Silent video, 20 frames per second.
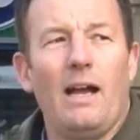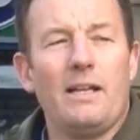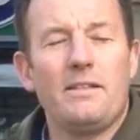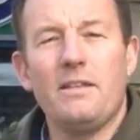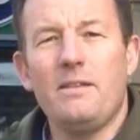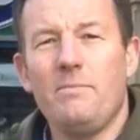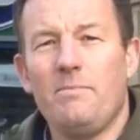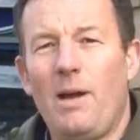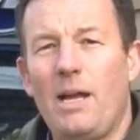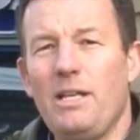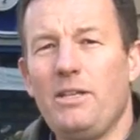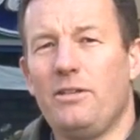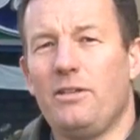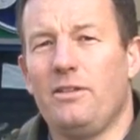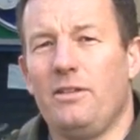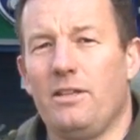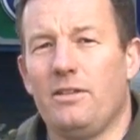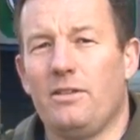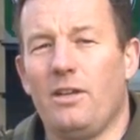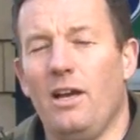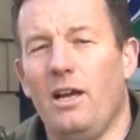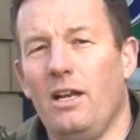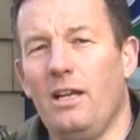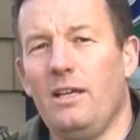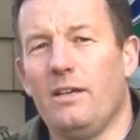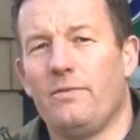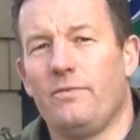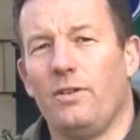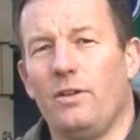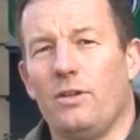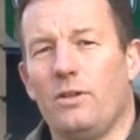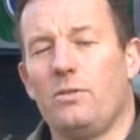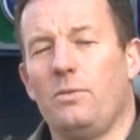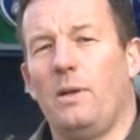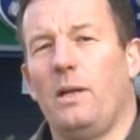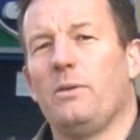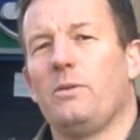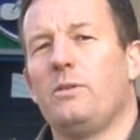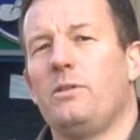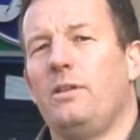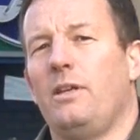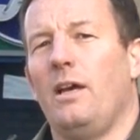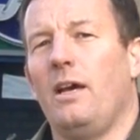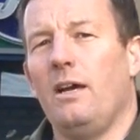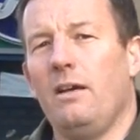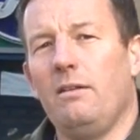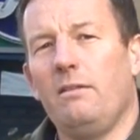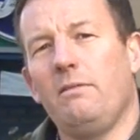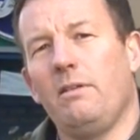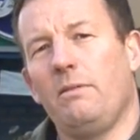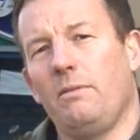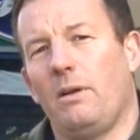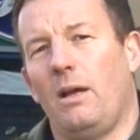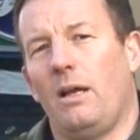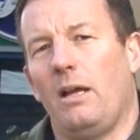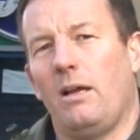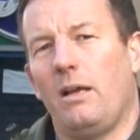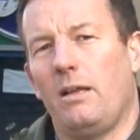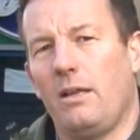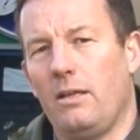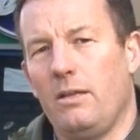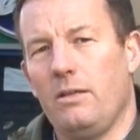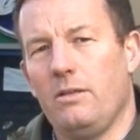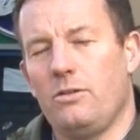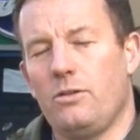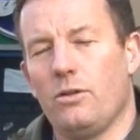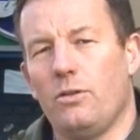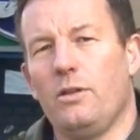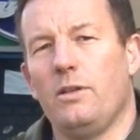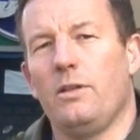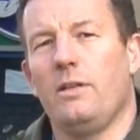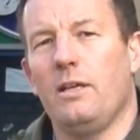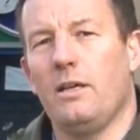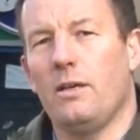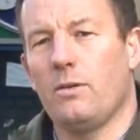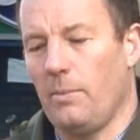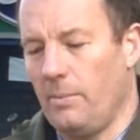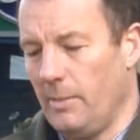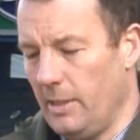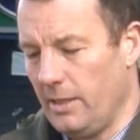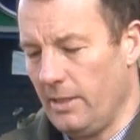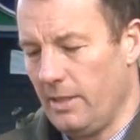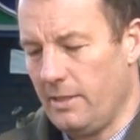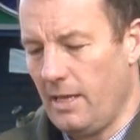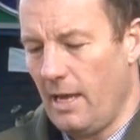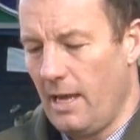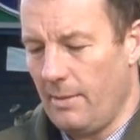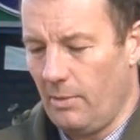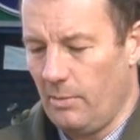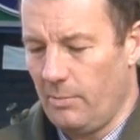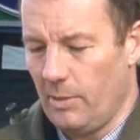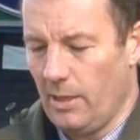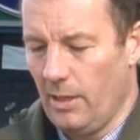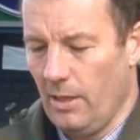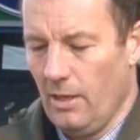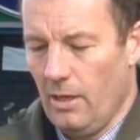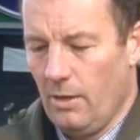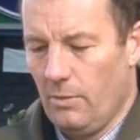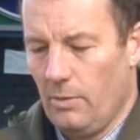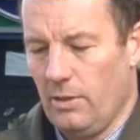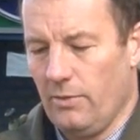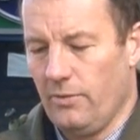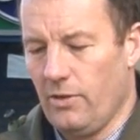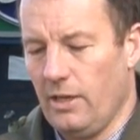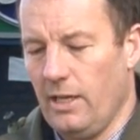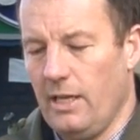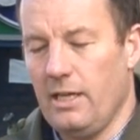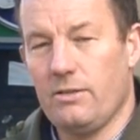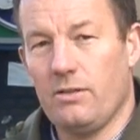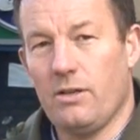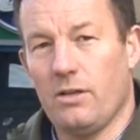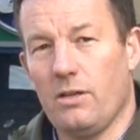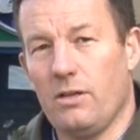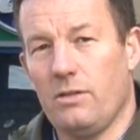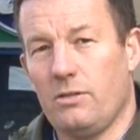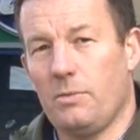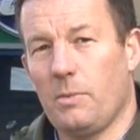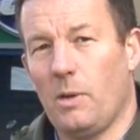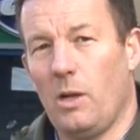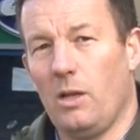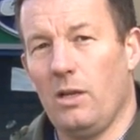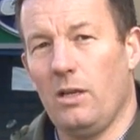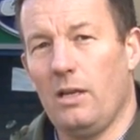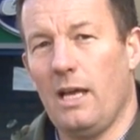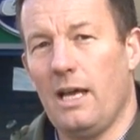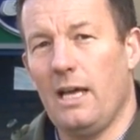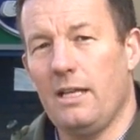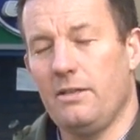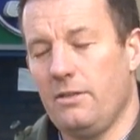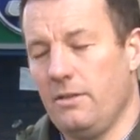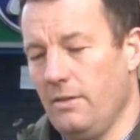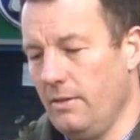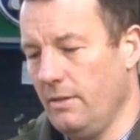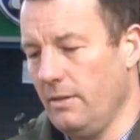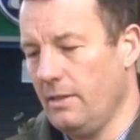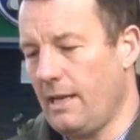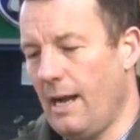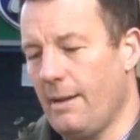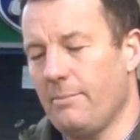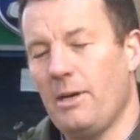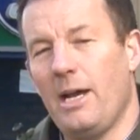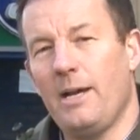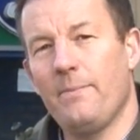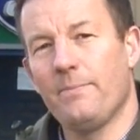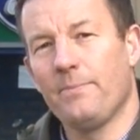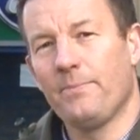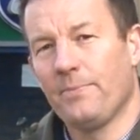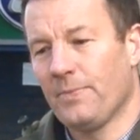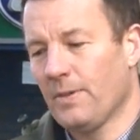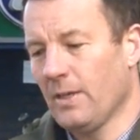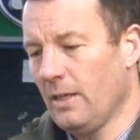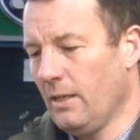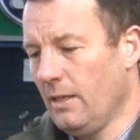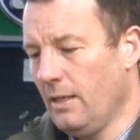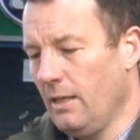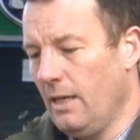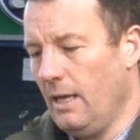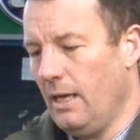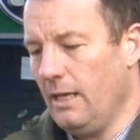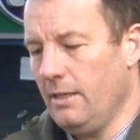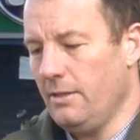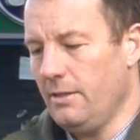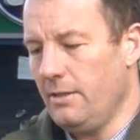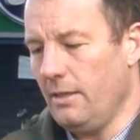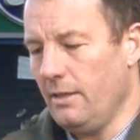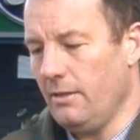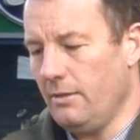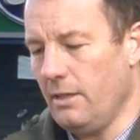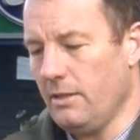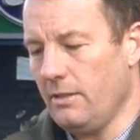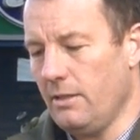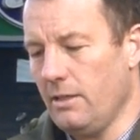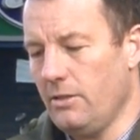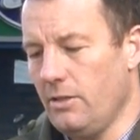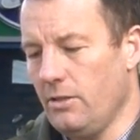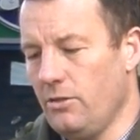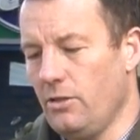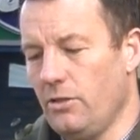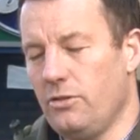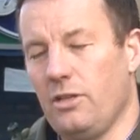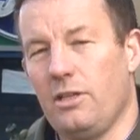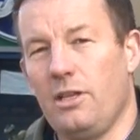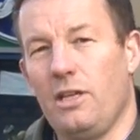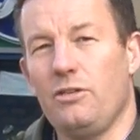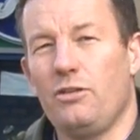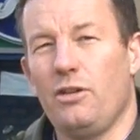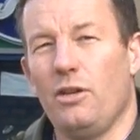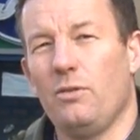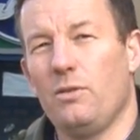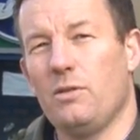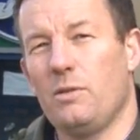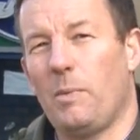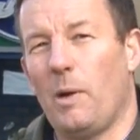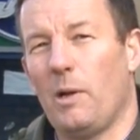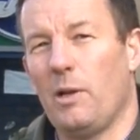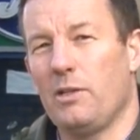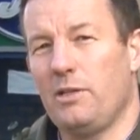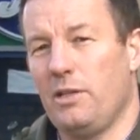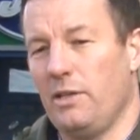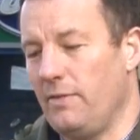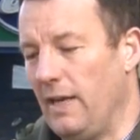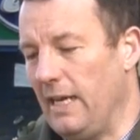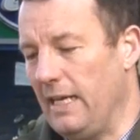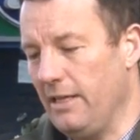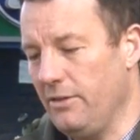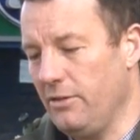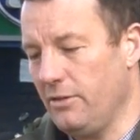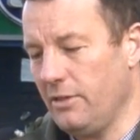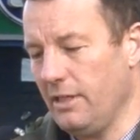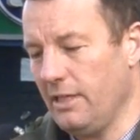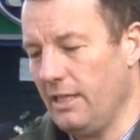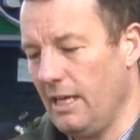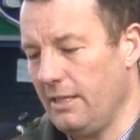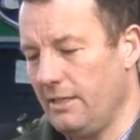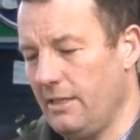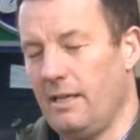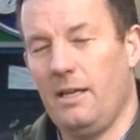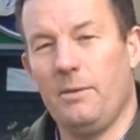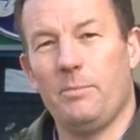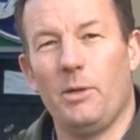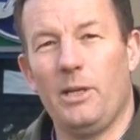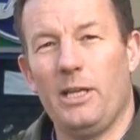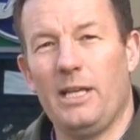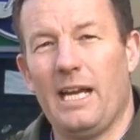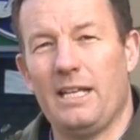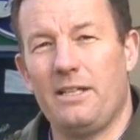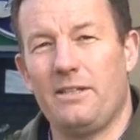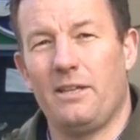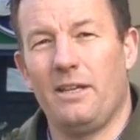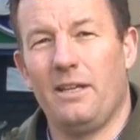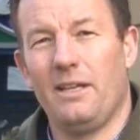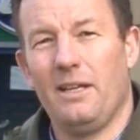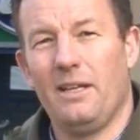I didn't mention this earlier, folks, when I was showing you the equipment at the table, but what I've got here is got a small camera, and this is just an insurance policy really, just in case anybody gets